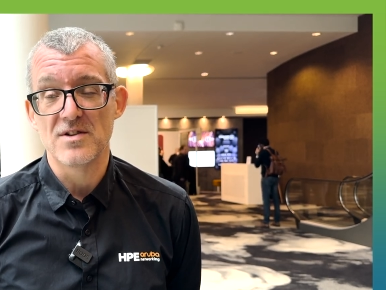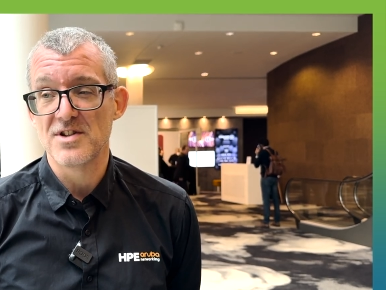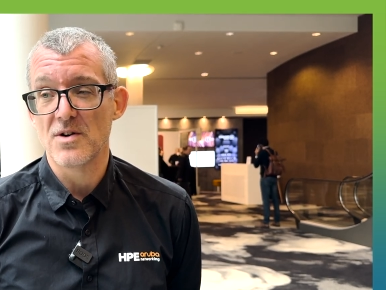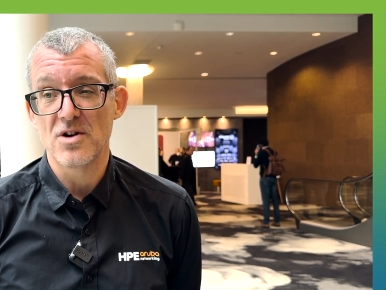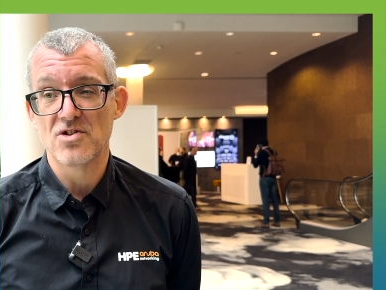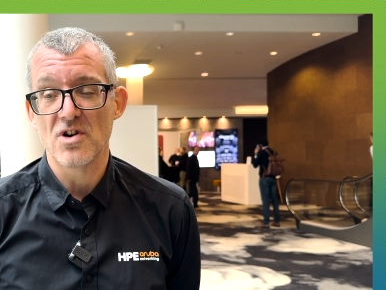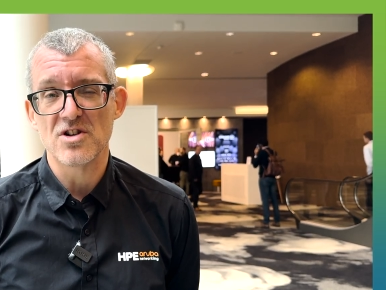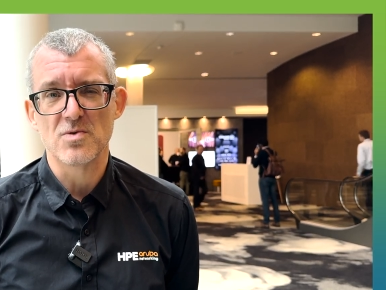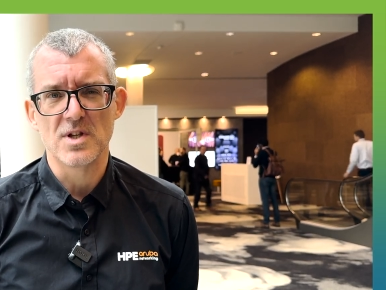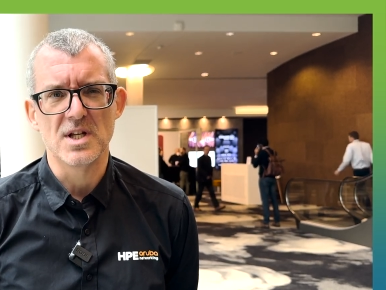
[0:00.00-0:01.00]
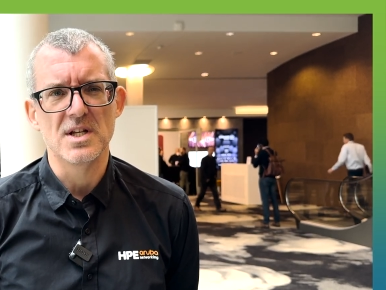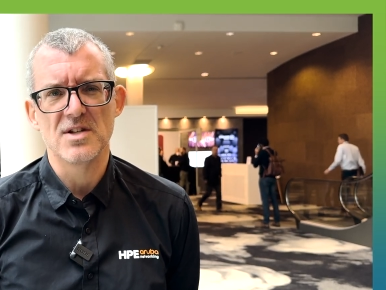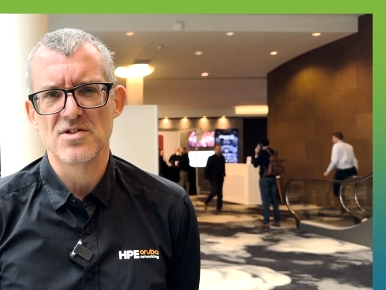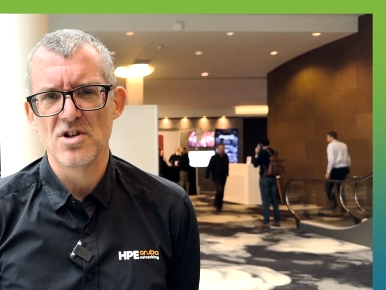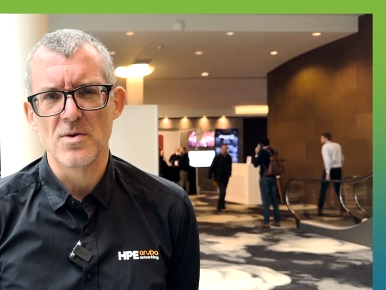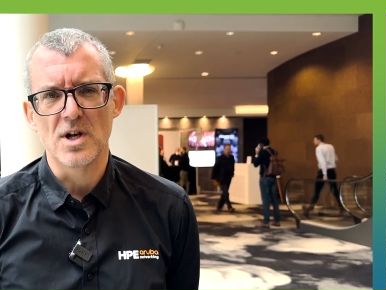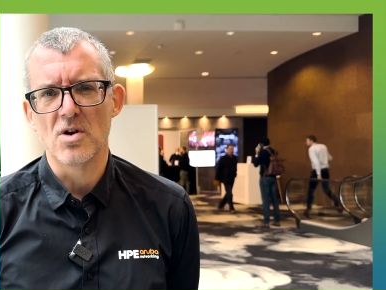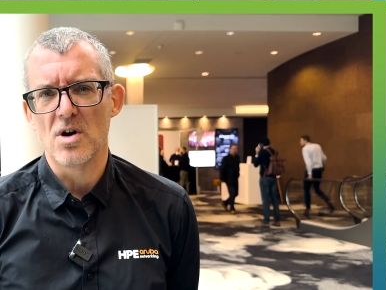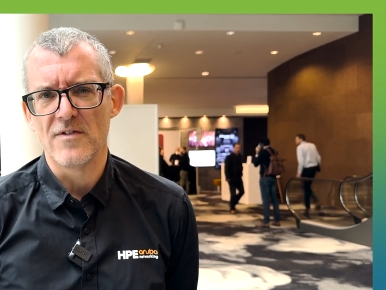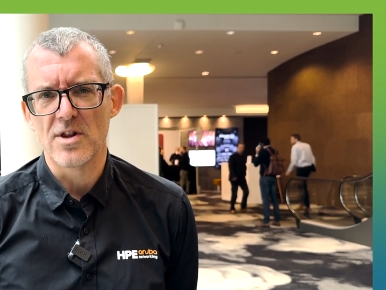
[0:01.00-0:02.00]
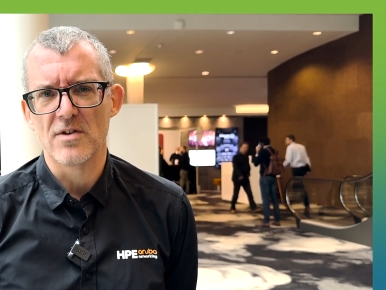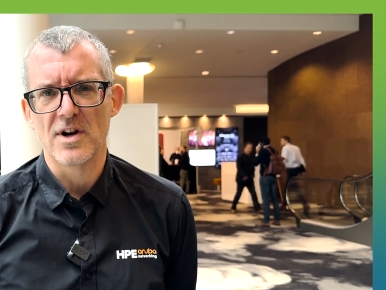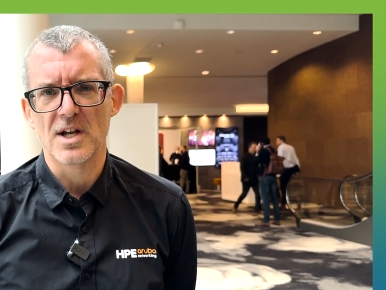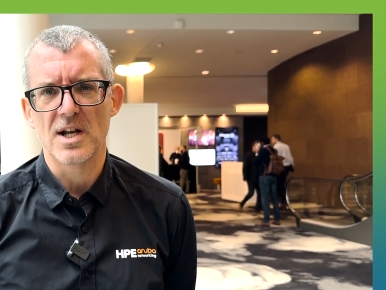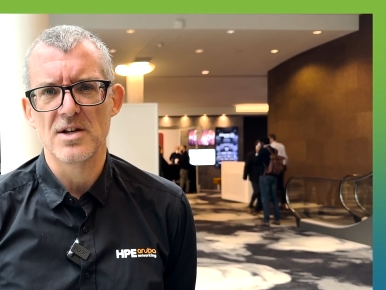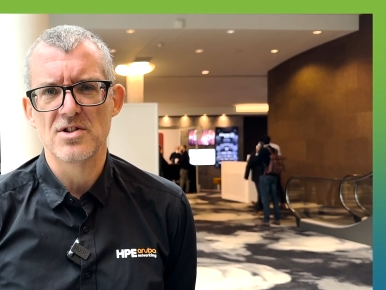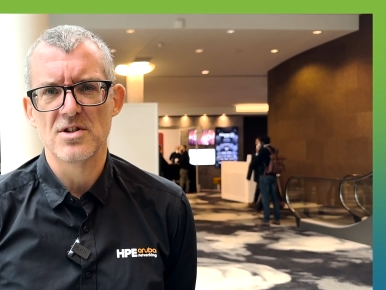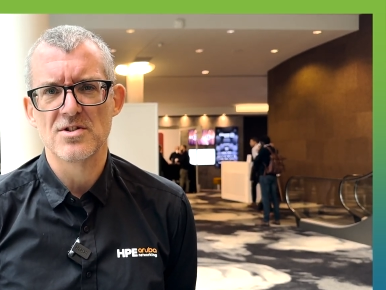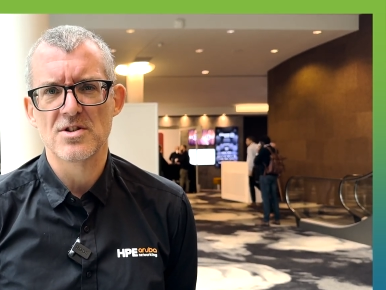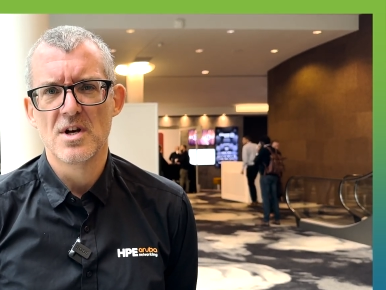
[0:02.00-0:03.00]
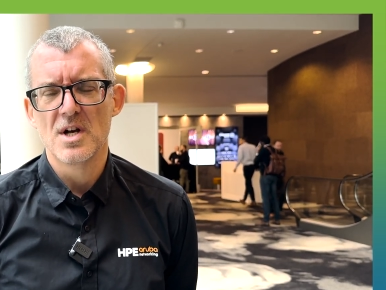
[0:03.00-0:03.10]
zero trust within NIS2 and a lot of other regulations,